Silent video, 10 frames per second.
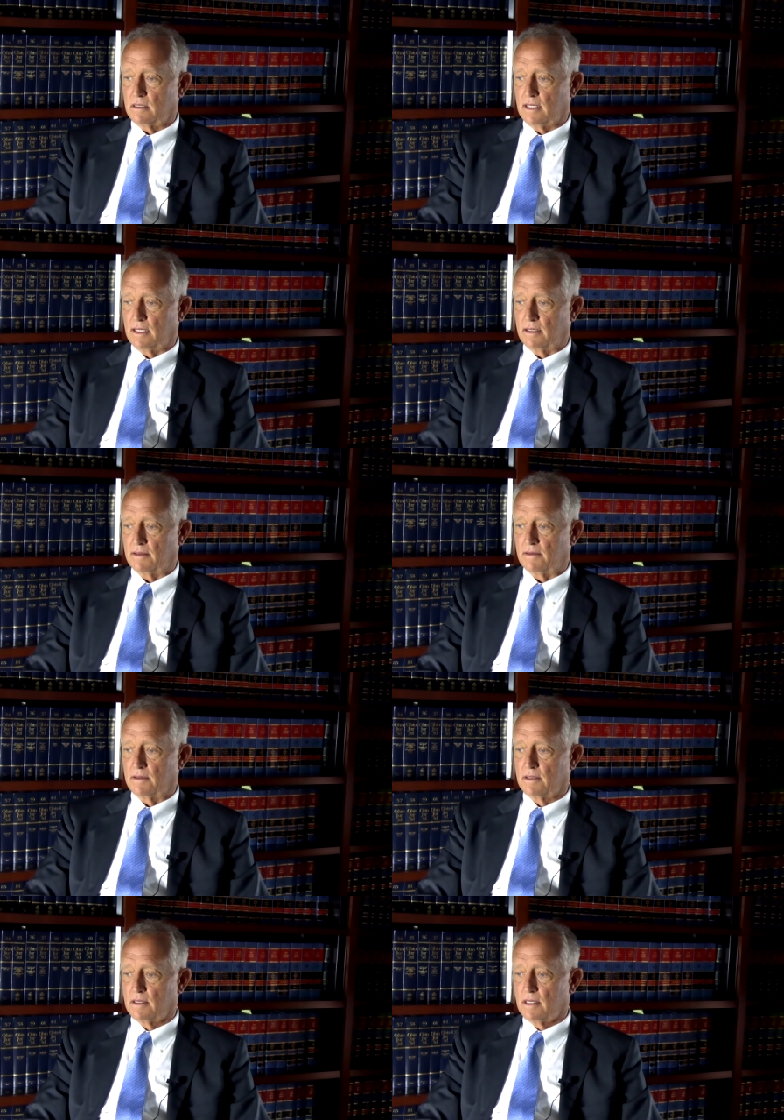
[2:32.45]
And
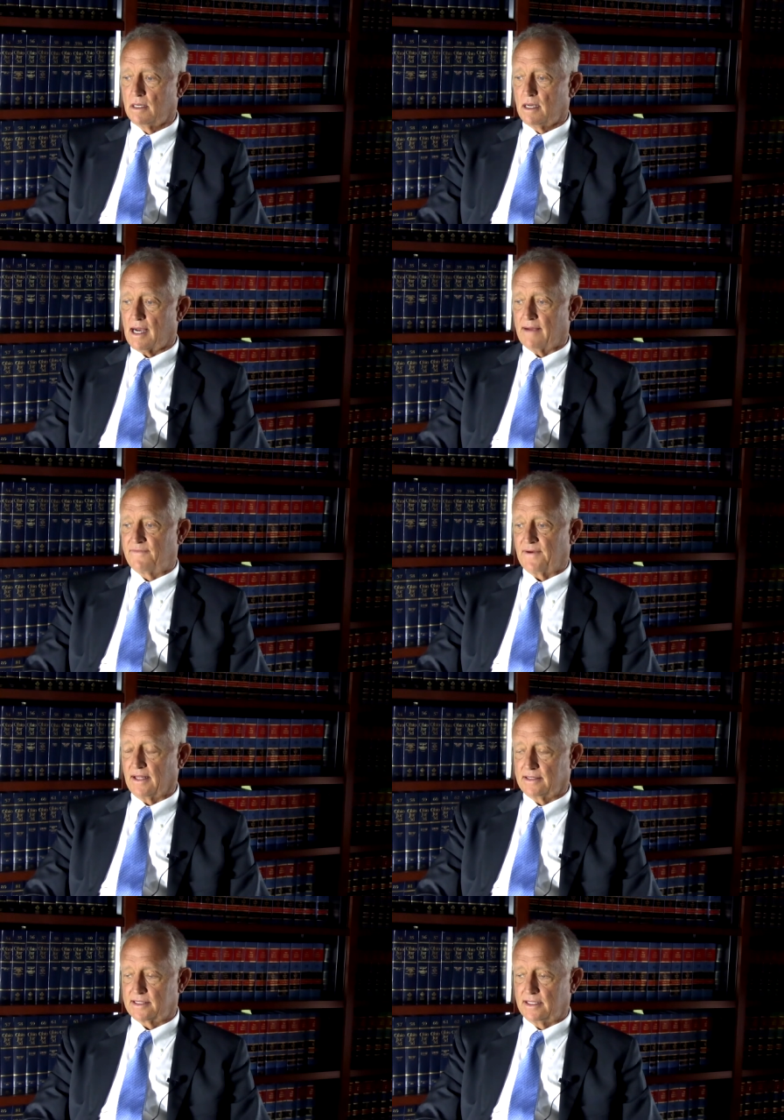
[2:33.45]
I
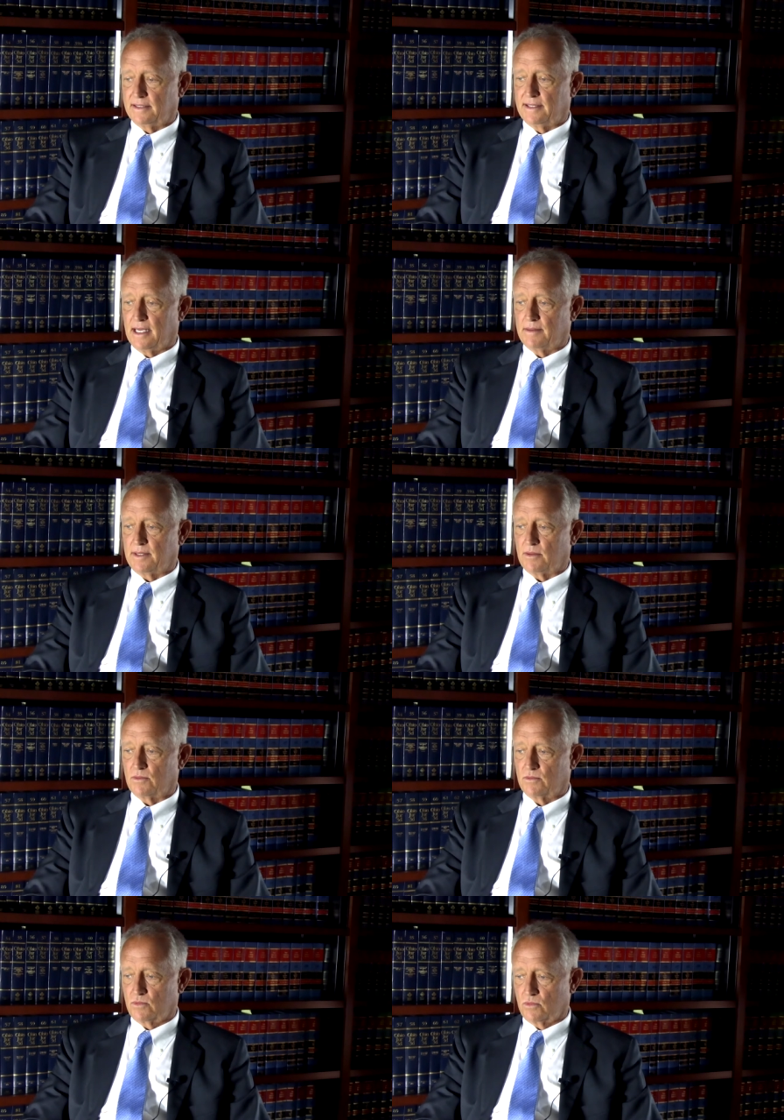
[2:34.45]
finally said to Debbie,
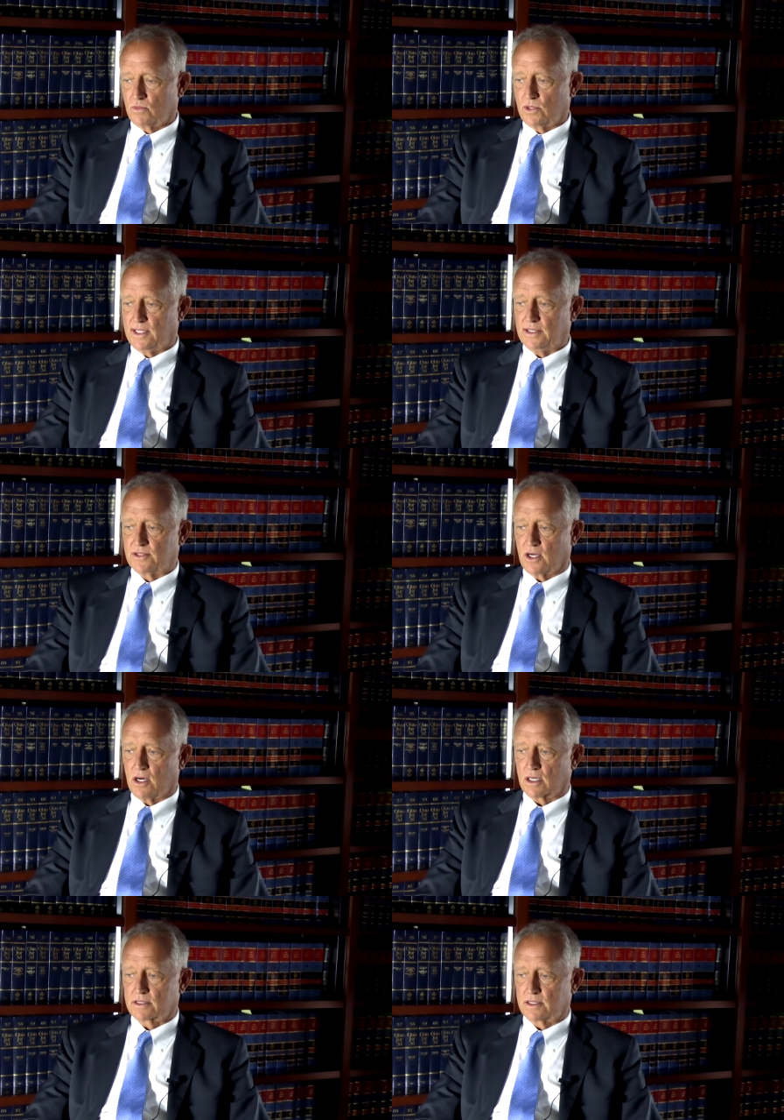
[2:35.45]
would he
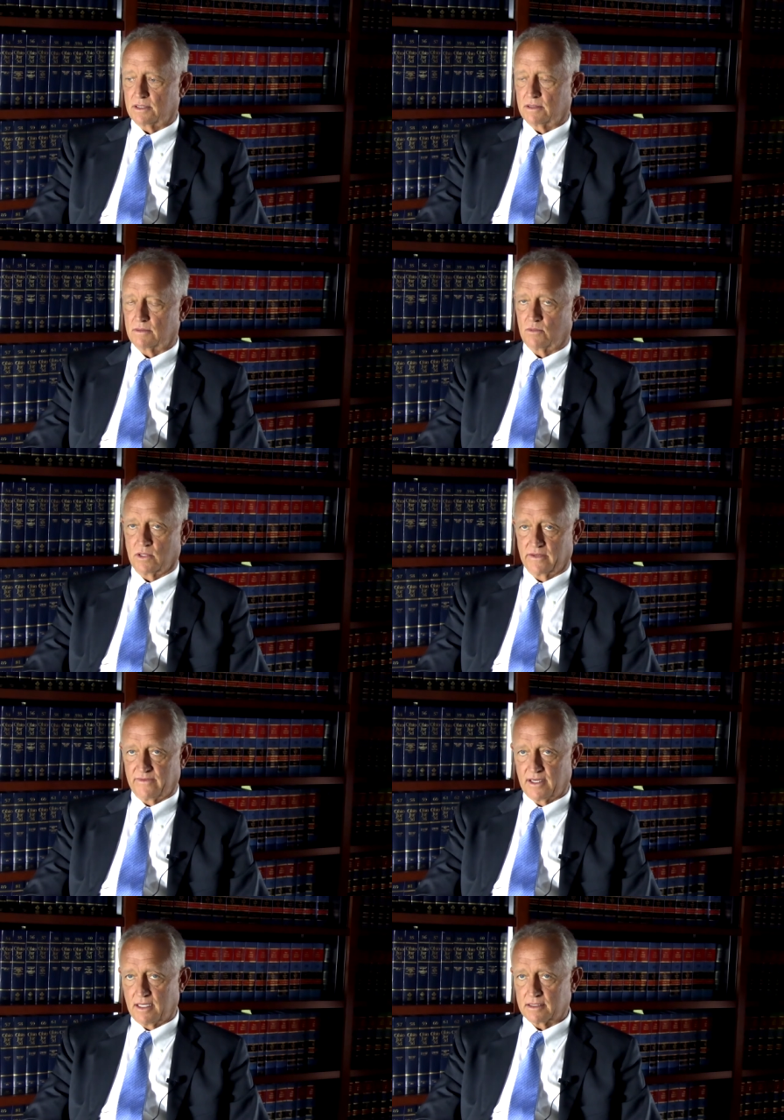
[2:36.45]
talk to one
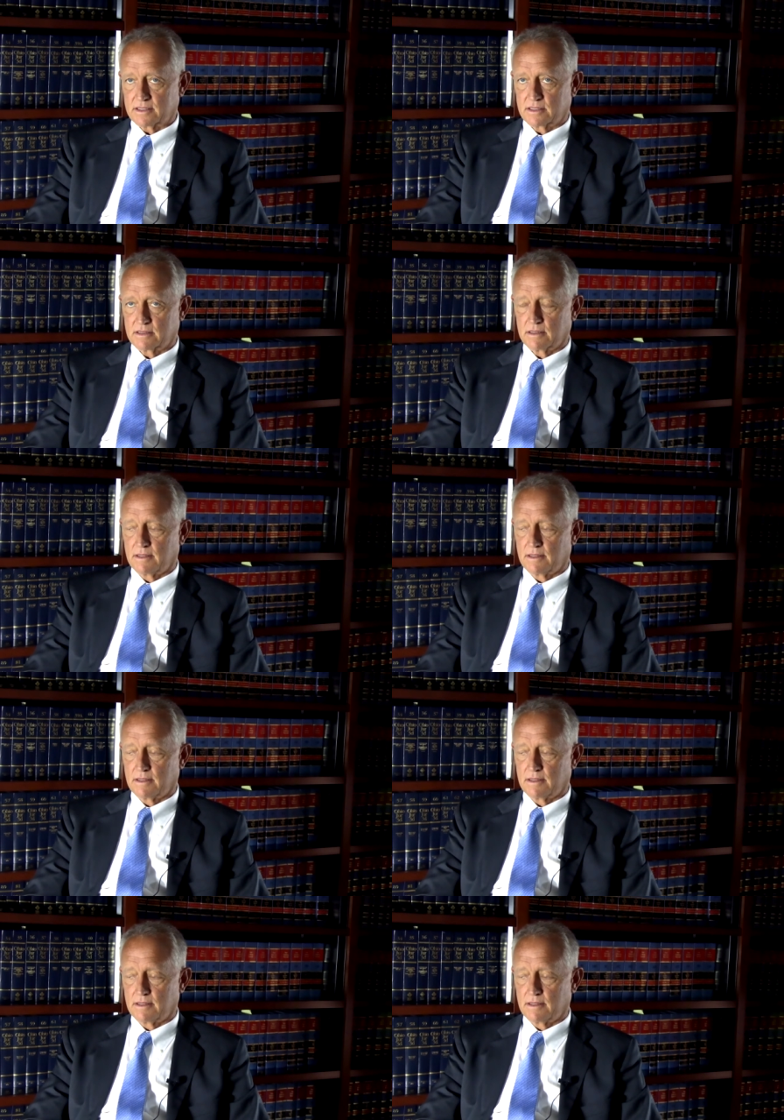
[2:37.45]
of us?